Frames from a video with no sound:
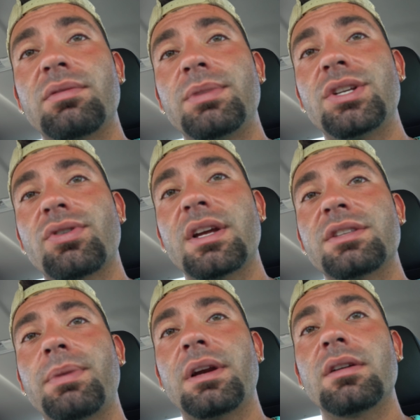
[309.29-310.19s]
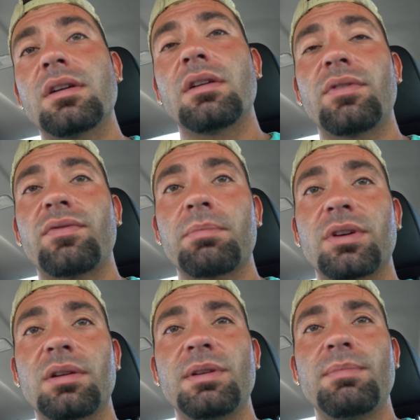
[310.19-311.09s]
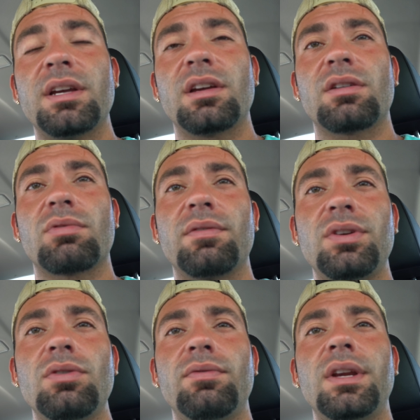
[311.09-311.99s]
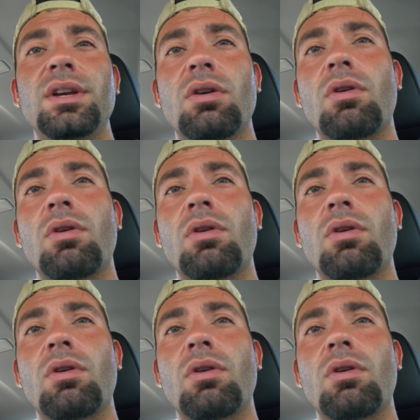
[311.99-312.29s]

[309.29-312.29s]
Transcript: be transparent of if I'm going to be making a review video